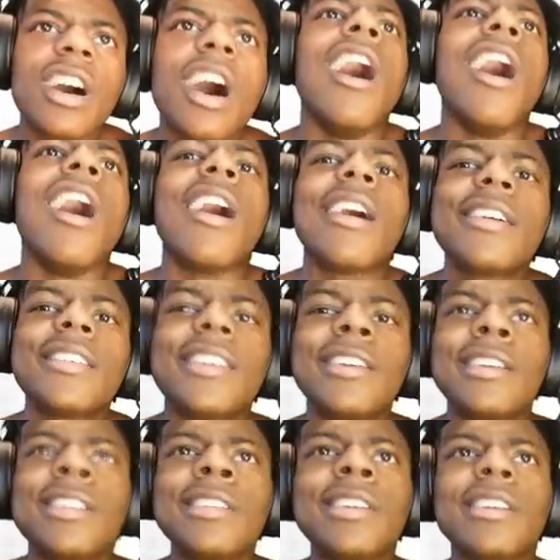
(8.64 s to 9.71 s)
Ah.
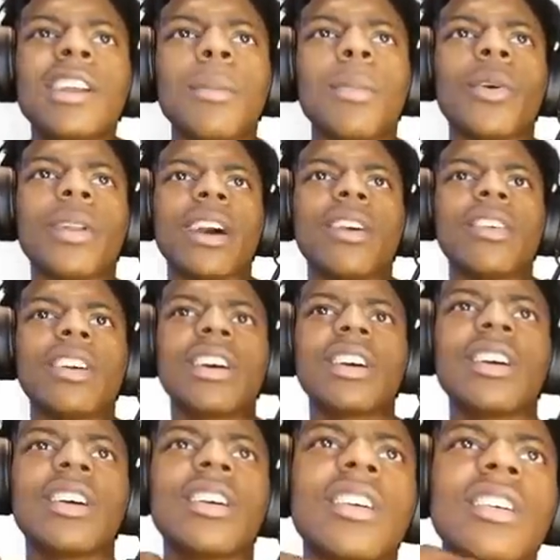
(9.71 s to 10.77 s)
Come on now.
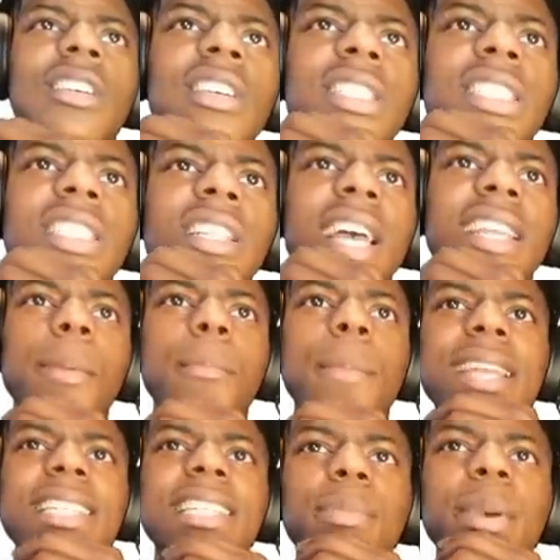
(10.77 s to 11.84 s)
Select the
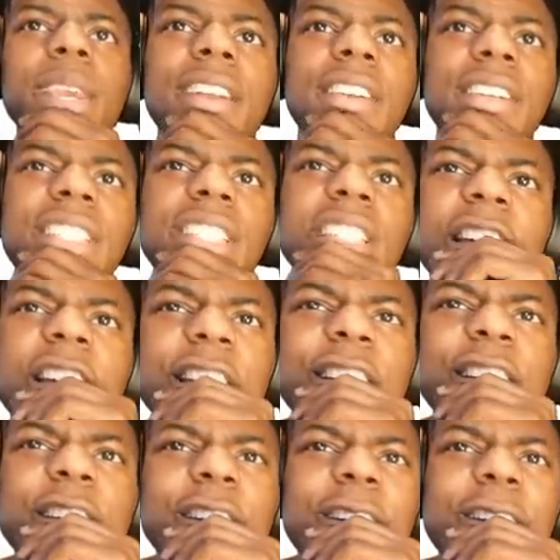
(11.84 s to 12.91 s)
matching pairs.
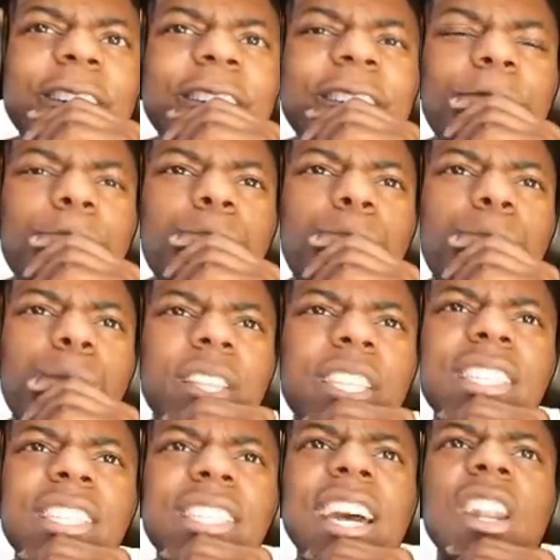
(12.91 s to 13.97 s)
Mmm,
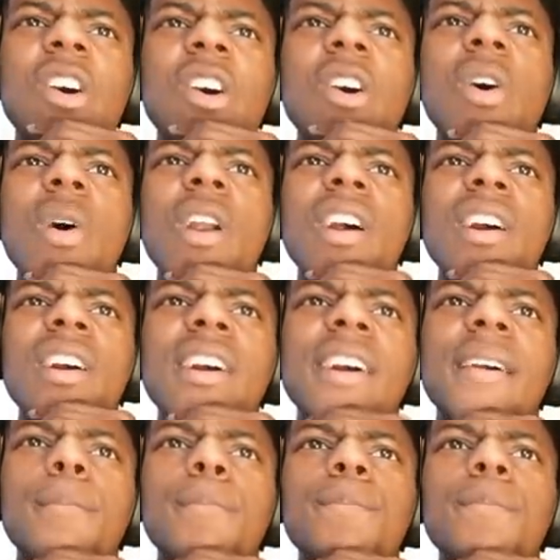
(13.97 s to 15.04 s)
this is kind of hard, huh?
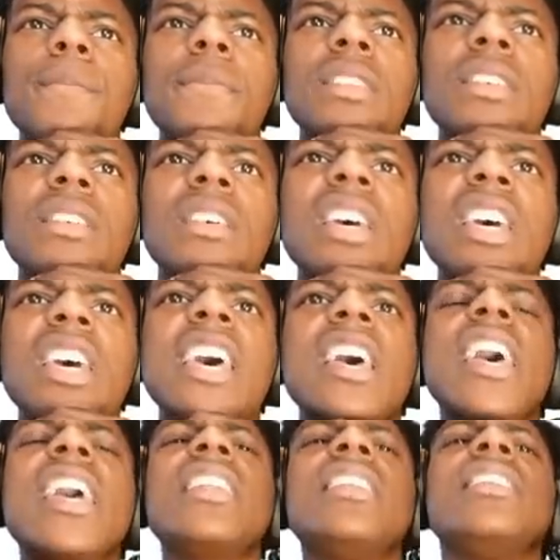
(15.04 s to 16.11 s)

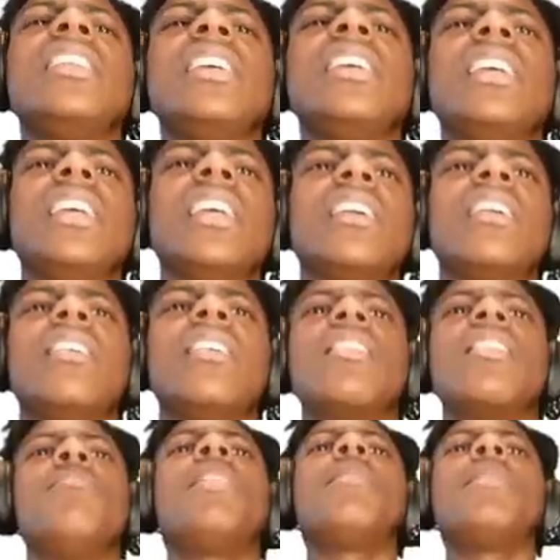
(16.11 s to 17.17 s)
Hindi.
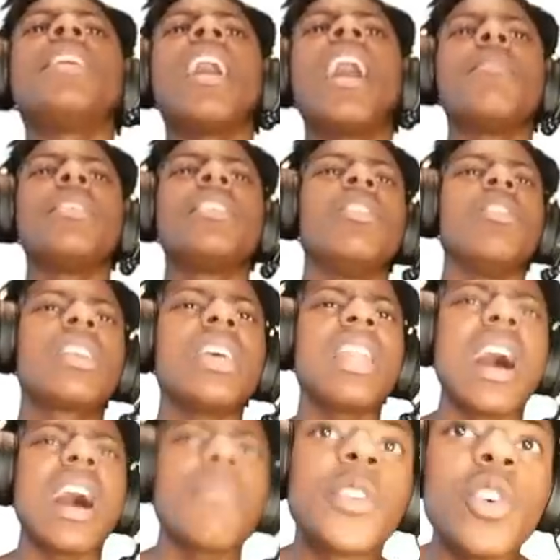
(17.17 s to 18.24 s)
Mimi amadookie
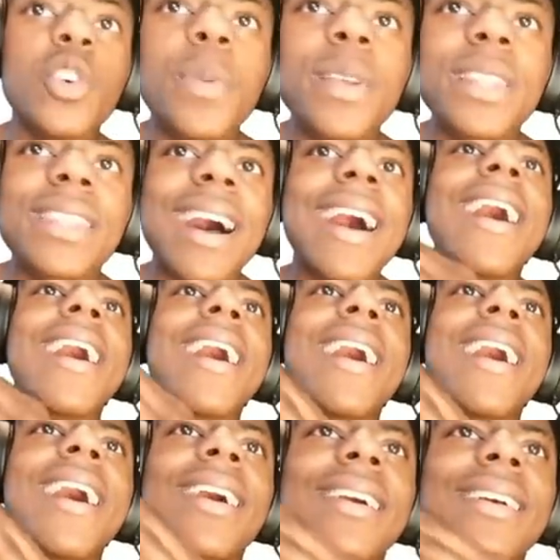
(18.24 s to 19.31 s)
da
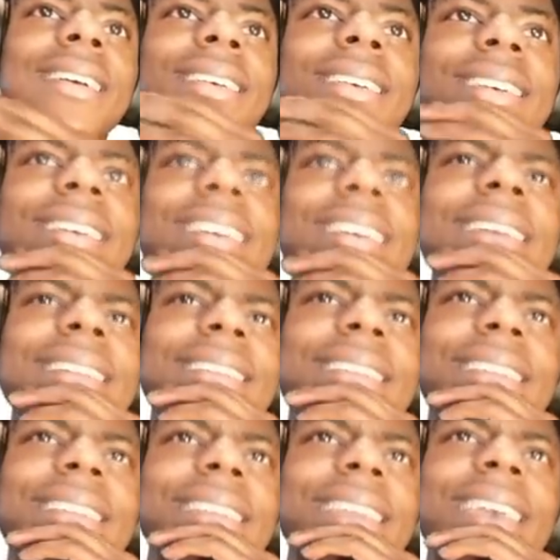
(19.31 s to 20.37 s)
da.
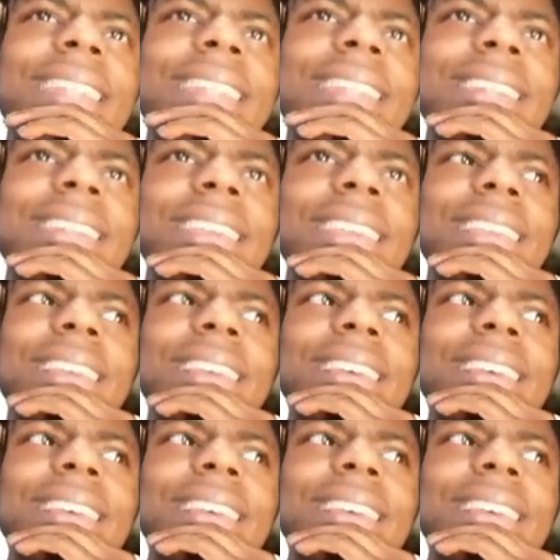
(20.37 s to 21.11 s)
Hindi. Hindi.